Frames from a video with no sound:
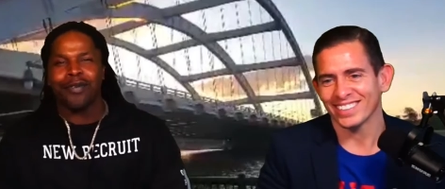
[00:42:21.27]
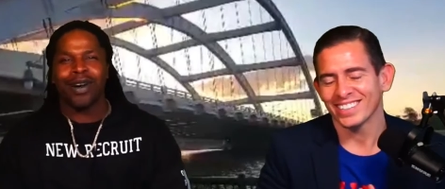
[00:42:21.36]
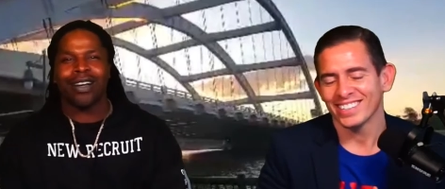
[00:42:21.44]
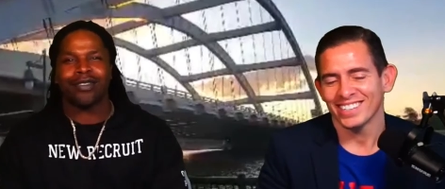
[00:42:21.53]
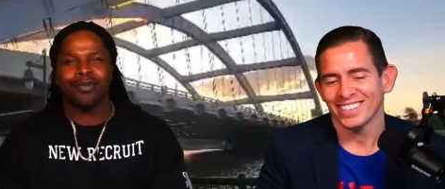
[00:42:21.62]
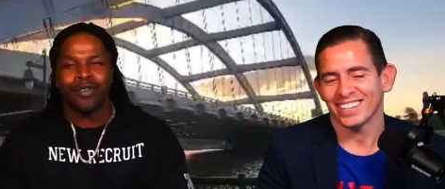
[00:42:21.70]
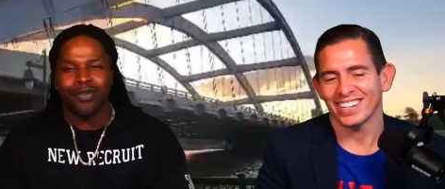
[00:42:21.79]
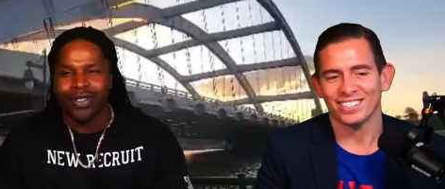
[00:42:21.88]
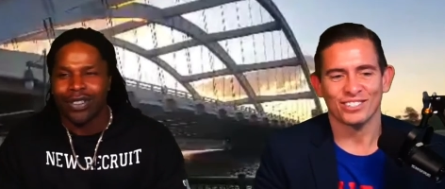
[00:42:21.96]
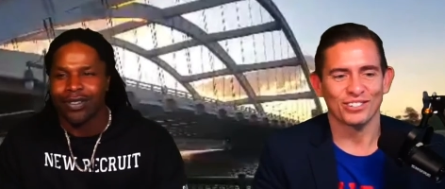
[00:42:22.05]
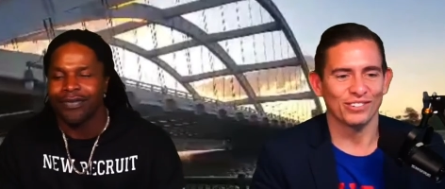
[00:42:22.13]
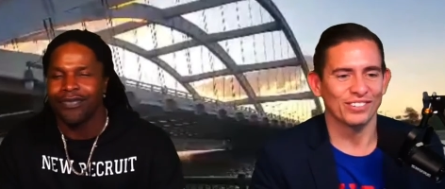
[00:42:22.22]
Speaker 1: to watch movies. That's
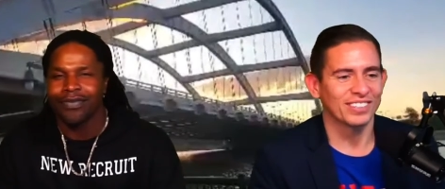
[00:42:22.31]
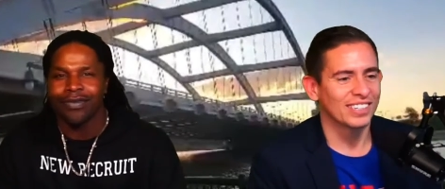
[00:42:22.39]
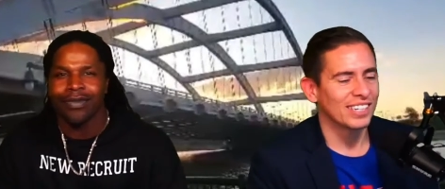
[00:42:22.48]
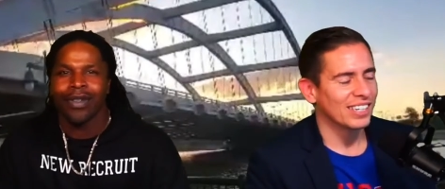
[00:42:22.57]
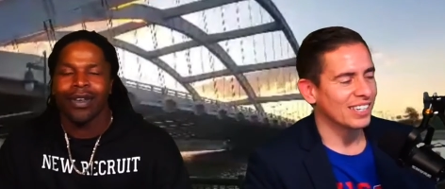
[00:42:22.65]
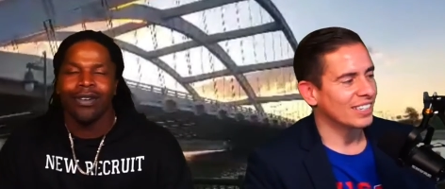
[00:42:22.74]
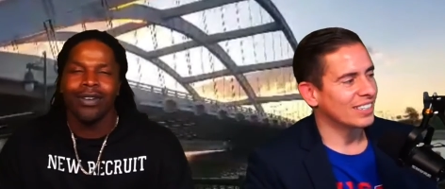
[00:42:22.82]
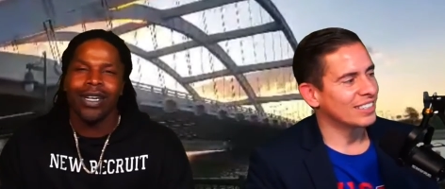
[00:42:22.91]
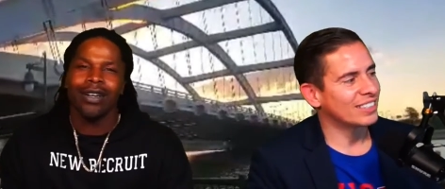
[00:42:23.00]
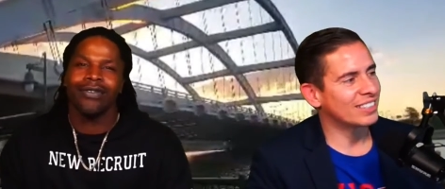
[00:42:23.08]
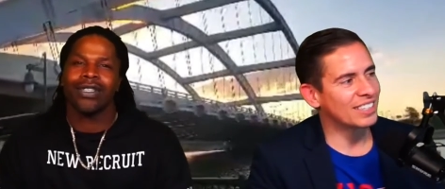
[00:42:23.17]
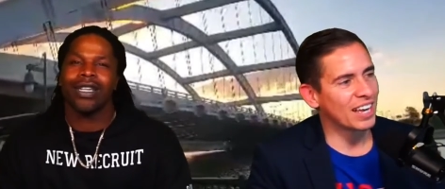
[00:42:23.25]
true.
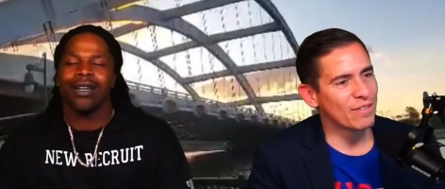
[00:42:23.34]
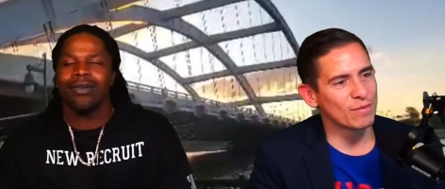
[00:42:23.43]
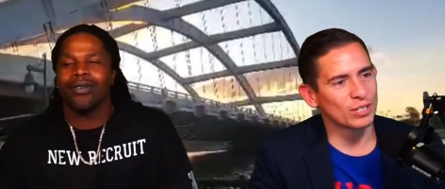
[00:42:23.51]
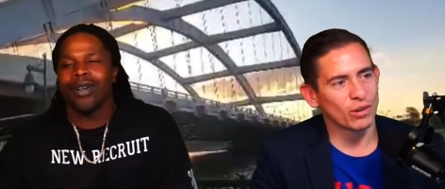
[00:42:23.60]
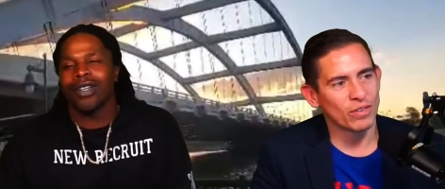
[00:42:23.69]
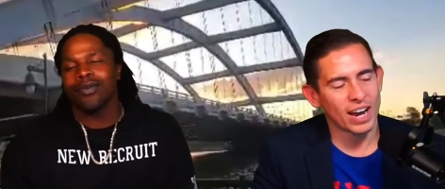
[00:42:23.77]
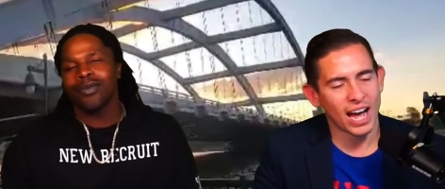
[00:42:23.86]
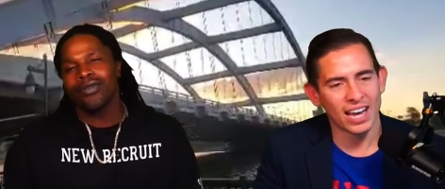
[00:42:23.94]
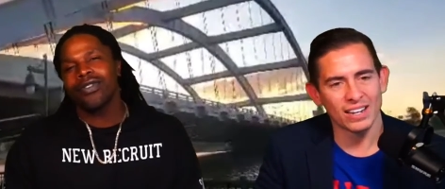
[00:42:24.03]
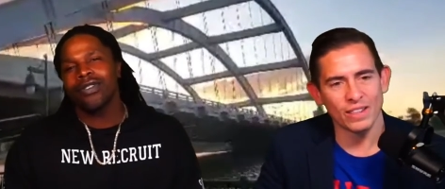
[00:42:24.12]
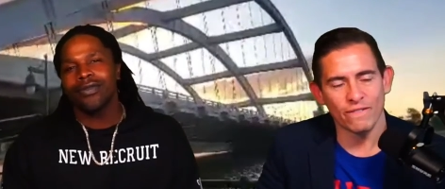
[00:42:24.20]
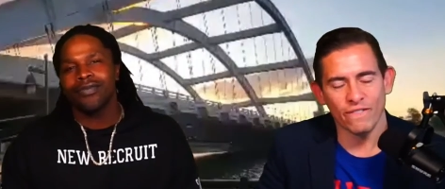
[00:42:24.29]
Seven,
Speaker 2: so nine
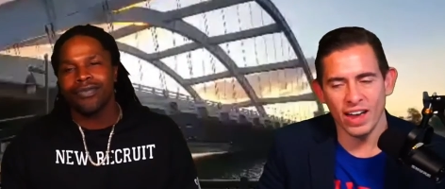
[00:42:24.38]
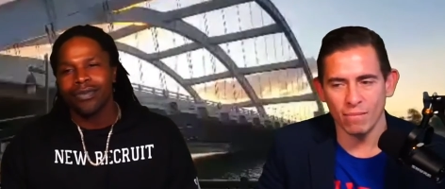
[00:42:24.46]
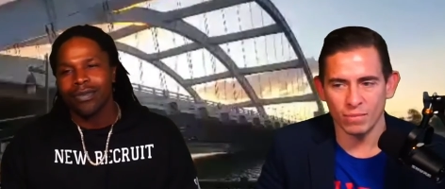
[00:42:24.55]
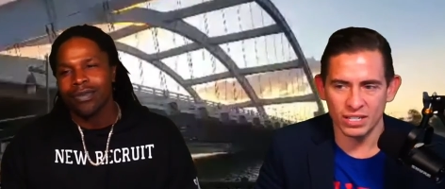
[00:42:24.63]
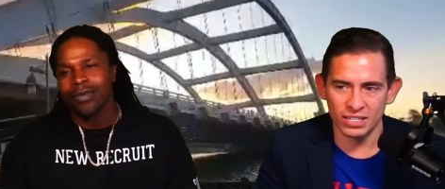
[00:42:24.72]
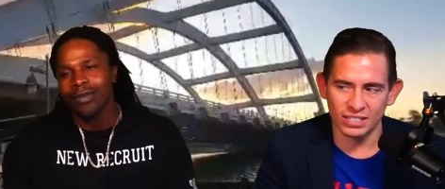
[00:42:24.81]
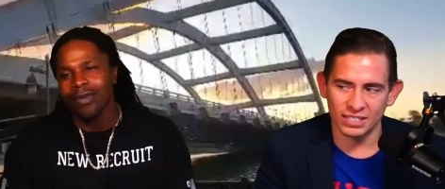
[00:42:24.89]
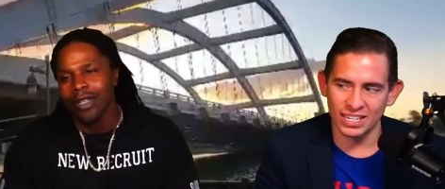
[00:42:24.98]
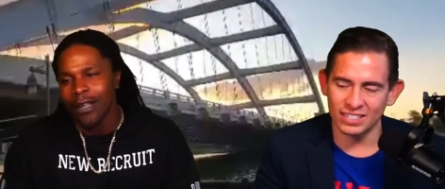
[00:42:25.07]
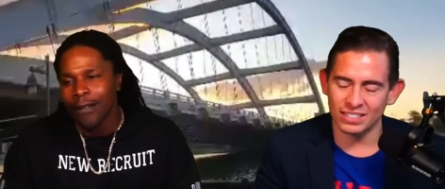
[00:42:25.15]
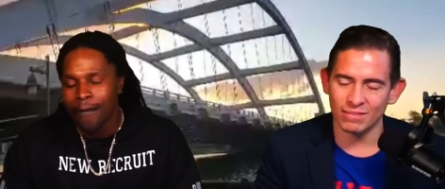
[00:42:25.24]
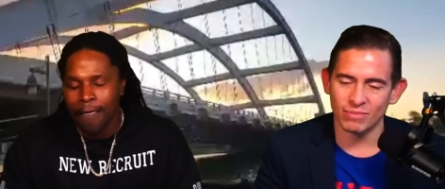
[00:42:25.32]
in the family. That's
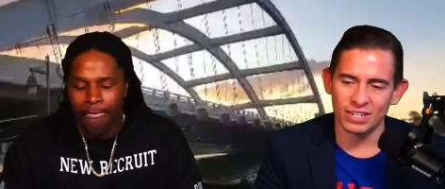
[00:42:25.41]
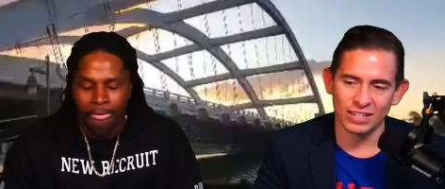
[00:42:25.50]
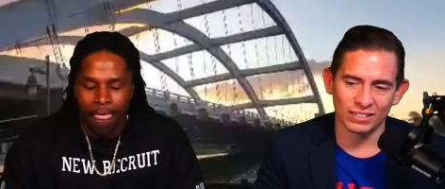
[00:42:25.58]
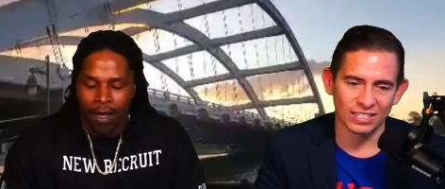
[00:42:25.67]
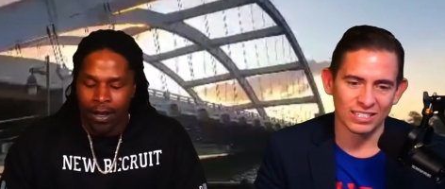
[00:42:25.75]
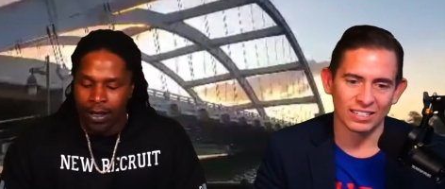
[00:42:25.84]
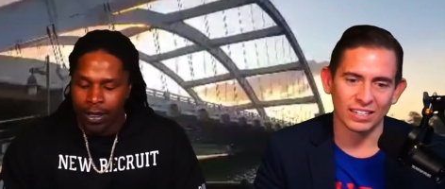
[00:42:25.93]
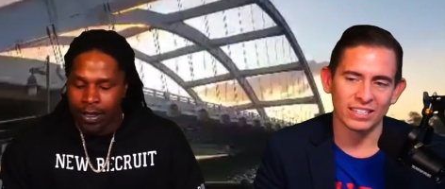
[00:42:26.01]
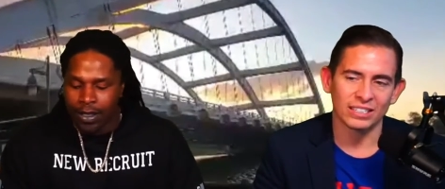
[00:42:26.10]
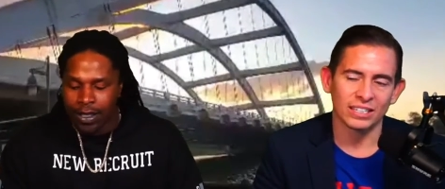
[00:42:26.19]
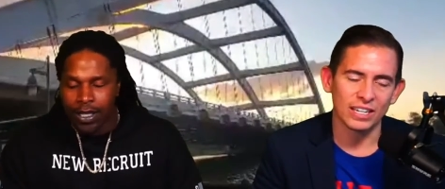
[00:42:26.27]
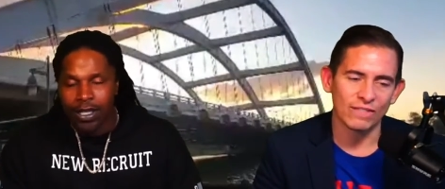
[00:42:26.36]
that's something else. Let's let's
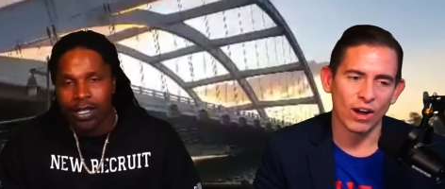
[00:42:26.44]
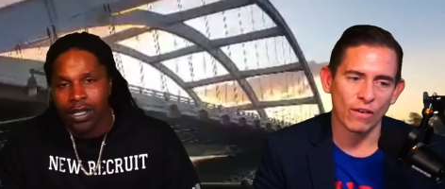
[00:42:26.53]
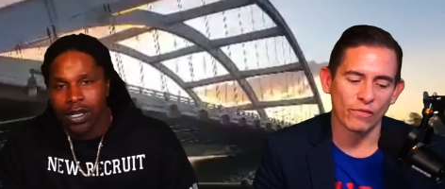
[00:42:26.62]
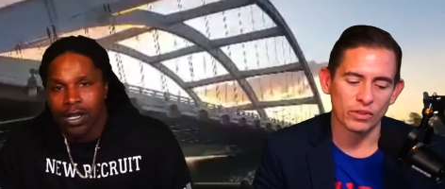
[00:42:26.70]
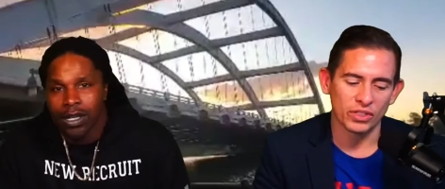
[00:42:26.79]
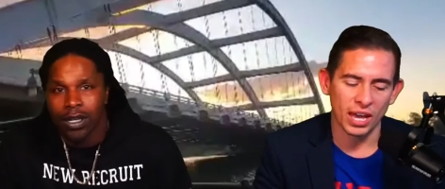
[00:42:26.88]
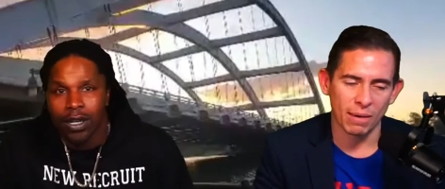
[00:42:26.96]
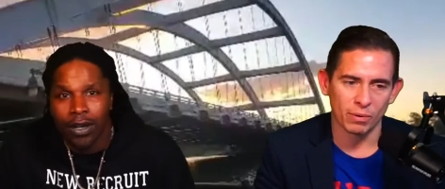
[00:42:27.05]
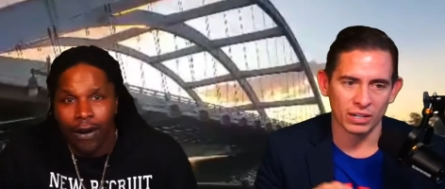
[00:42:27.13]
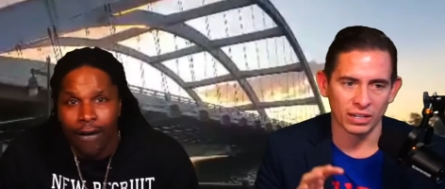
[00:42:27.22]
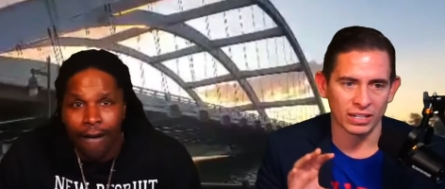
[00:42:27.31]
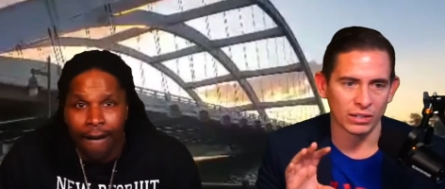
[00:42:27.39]
yes, leave sir. off with that.
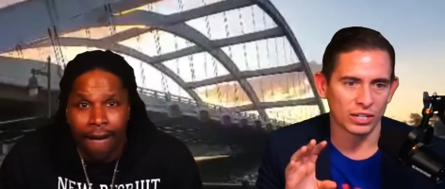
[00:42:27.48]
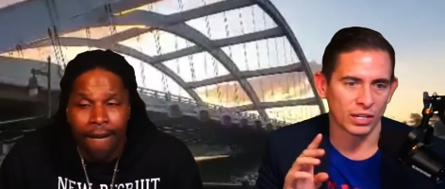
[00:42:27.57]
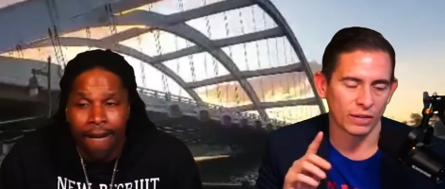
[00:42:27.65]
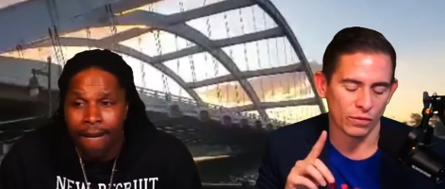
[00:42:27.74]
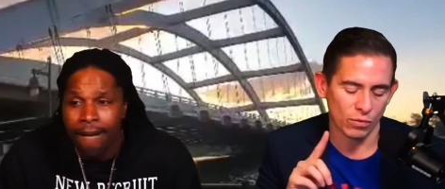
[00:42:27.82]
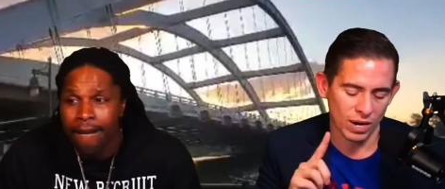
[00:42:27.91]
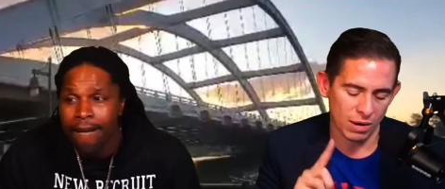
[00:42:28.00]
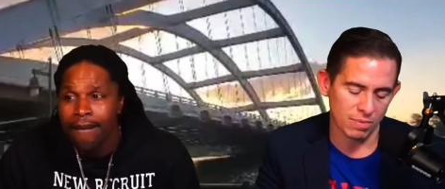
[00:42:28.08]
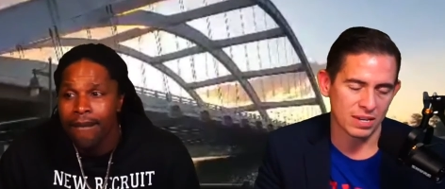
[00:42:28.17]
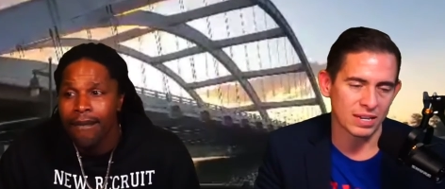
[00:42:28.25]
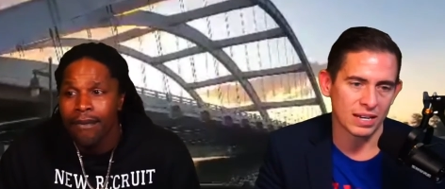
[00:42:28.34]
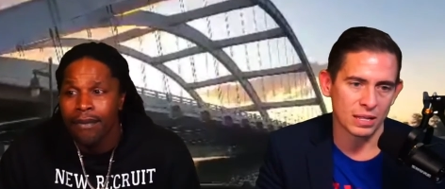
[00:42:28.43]
But like, look at if you want to
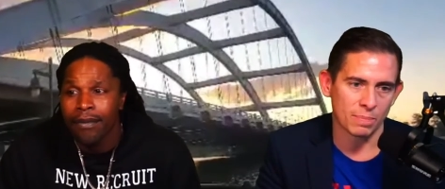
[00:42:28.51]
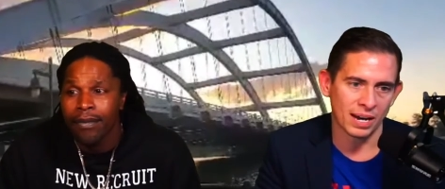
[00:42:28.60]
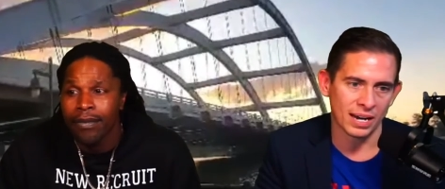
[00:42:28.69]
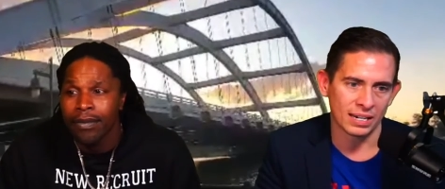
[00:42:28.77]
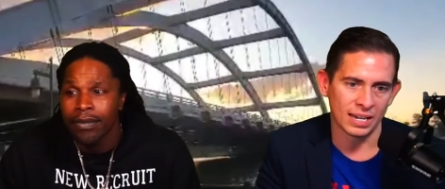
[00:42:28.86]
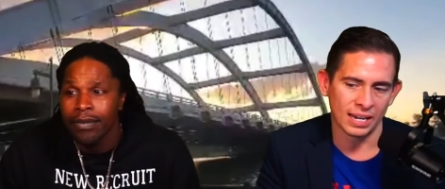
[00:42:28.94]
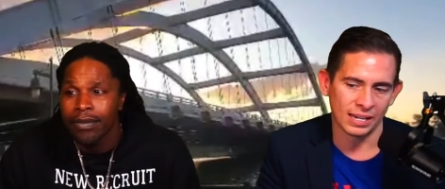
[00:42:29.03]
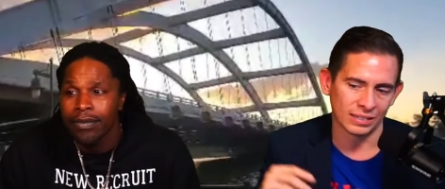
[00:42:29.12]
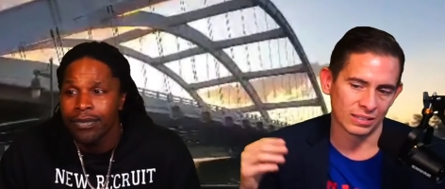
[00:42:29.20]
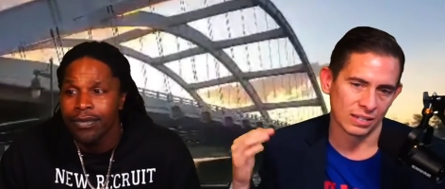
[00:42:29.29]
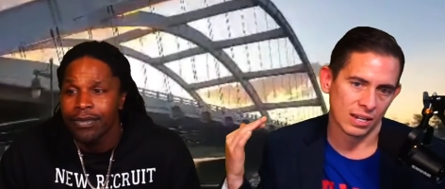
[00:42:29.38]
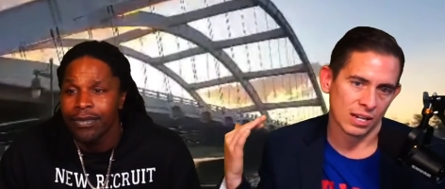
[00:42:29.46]
be in on the
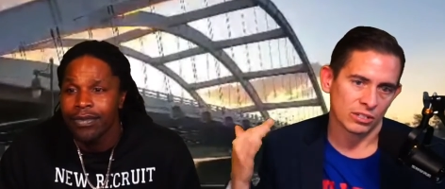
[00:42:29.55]
podcast,